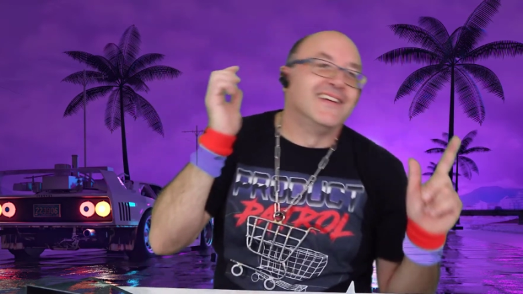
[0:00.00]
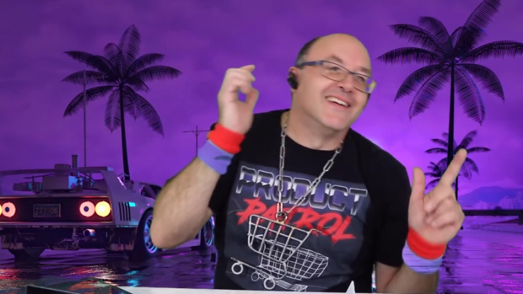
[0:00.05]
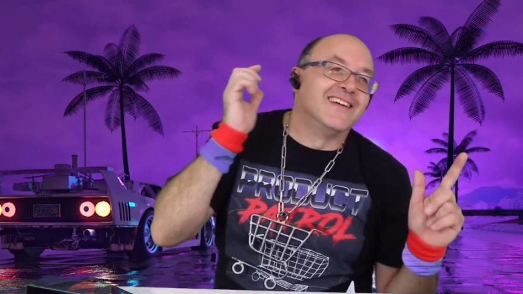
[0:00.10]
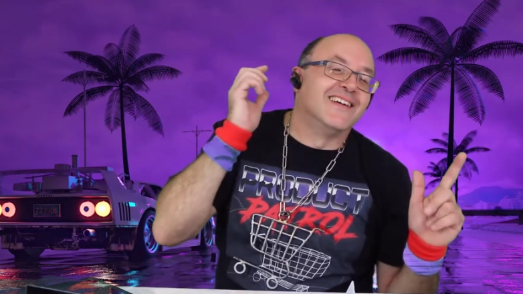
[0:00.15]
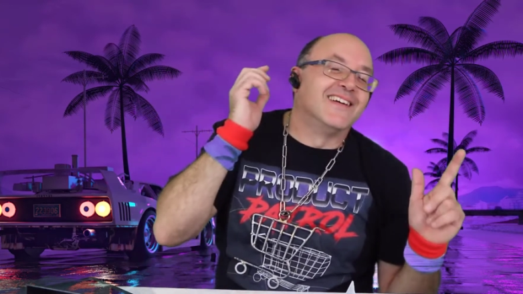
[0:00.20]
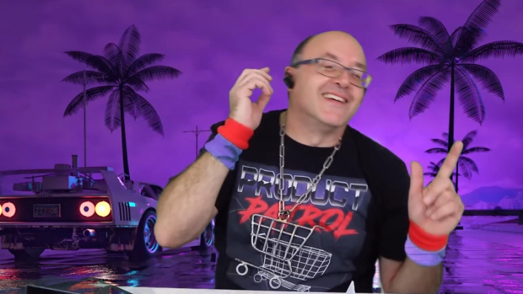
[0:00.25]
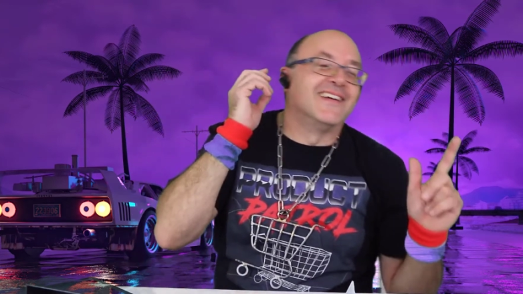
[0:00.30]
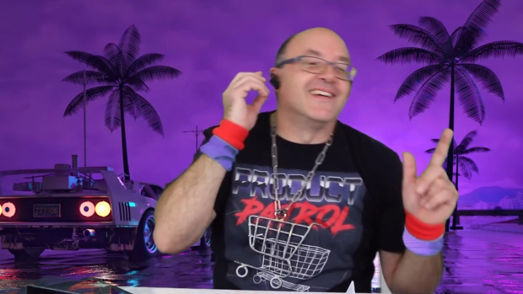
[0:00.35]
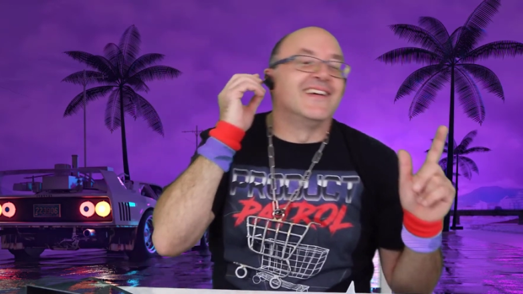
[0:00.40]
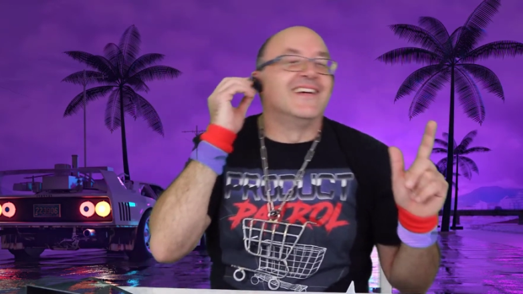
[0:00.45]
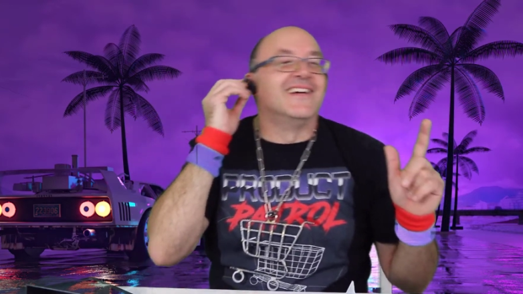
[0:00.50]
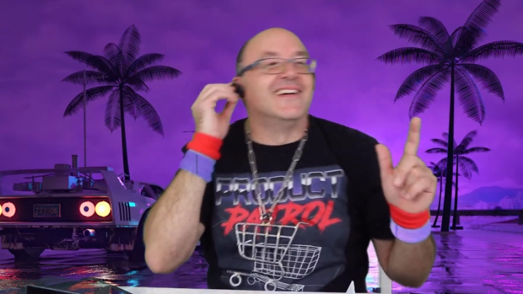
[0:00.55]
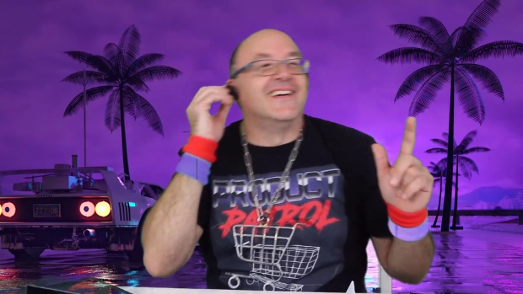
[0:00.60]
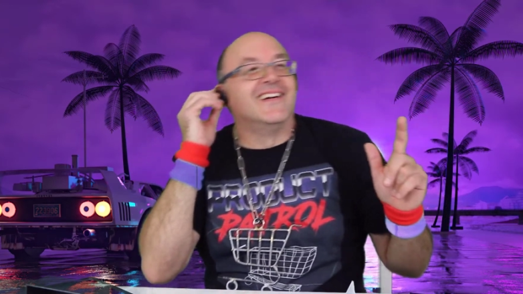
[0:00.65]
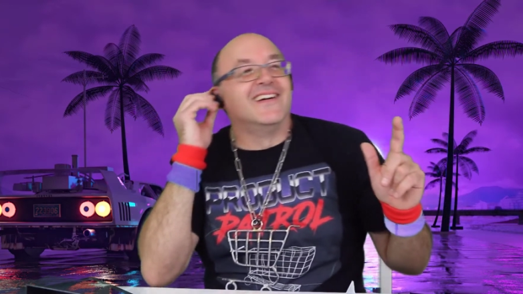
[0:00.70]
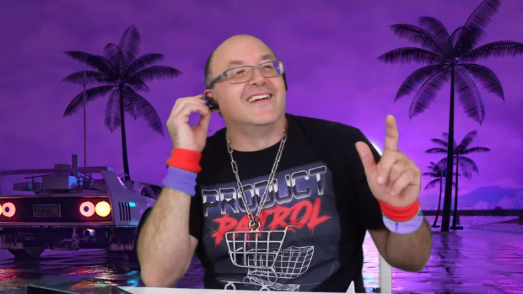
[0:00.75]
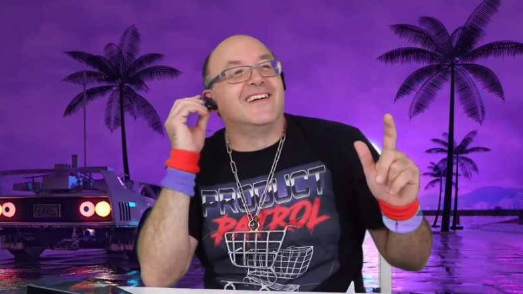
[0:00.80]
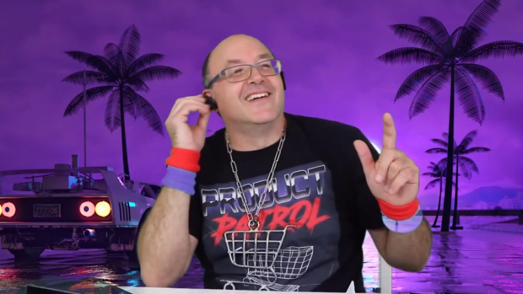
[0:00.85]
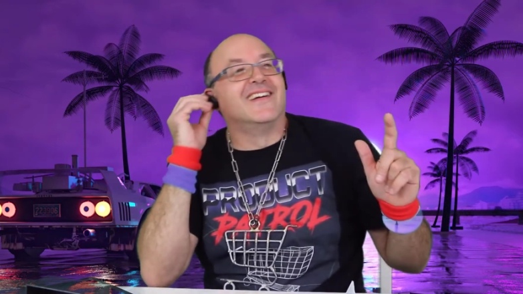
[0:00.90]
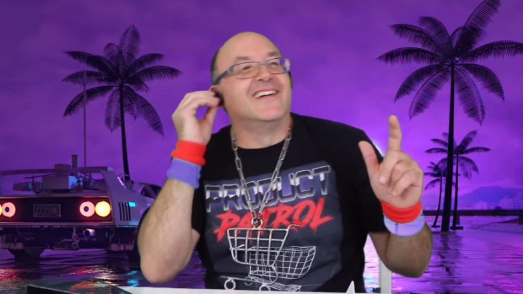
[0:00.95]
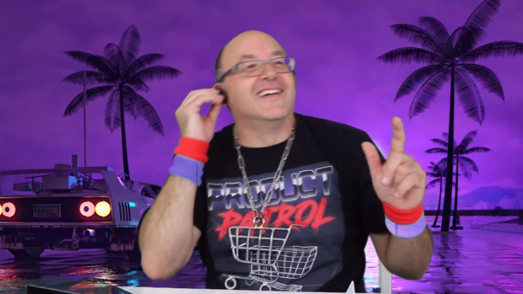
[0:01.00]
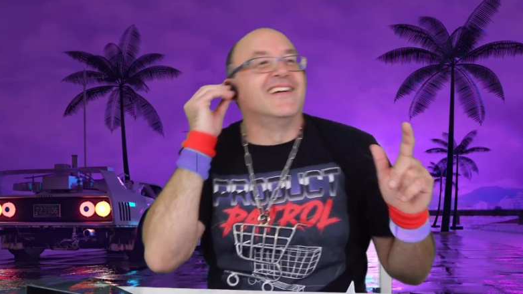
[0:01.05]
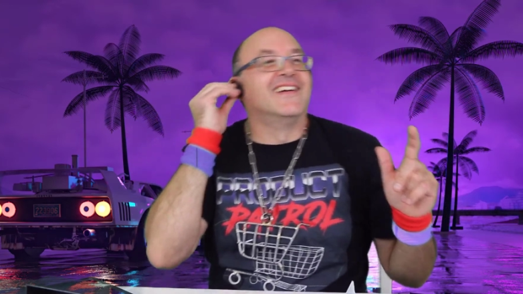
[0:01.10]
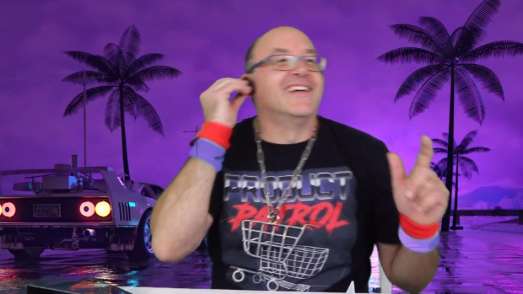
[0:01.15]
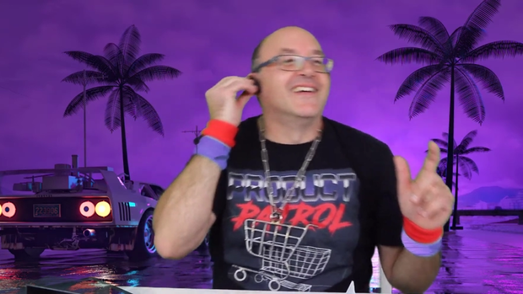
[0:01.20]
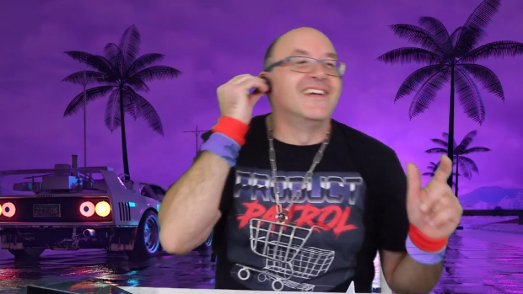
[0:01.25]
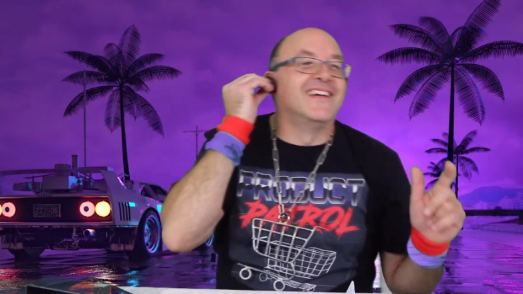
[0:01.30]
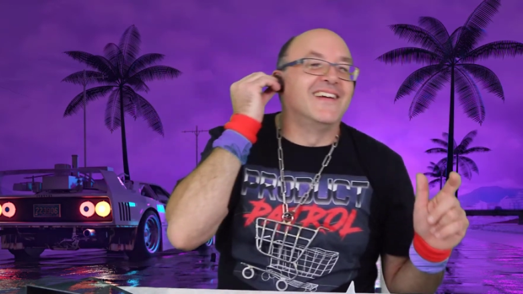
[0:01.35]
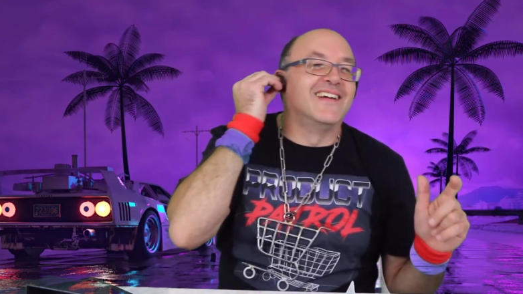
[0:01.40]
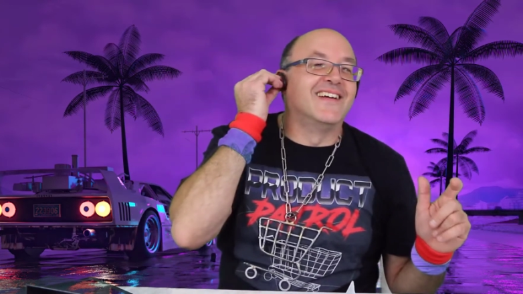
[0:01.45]
I can hear it from over
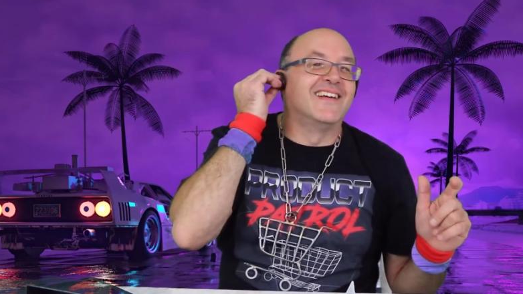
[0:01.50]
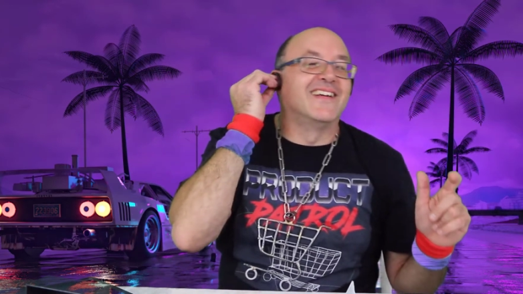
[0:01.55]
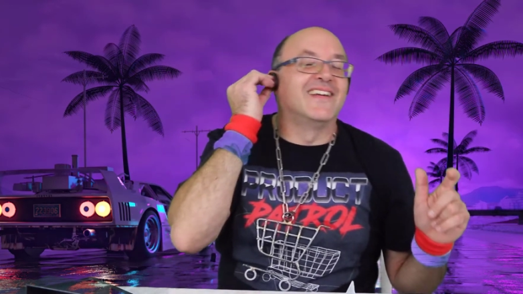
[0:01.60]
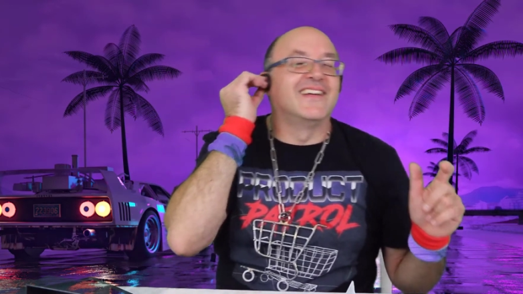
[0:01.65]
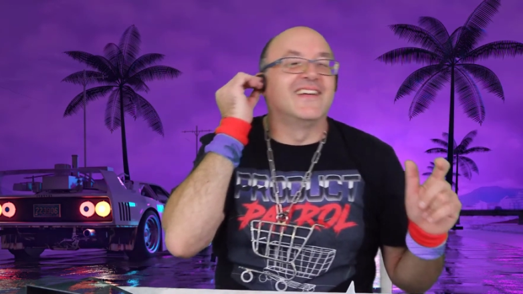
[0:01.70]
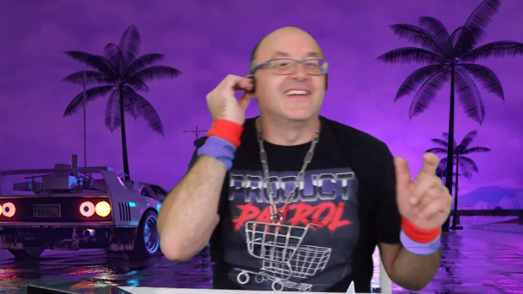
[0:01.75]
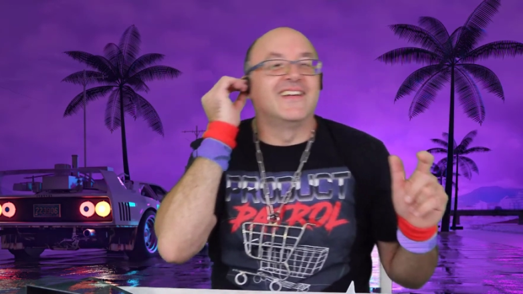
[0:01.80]
here.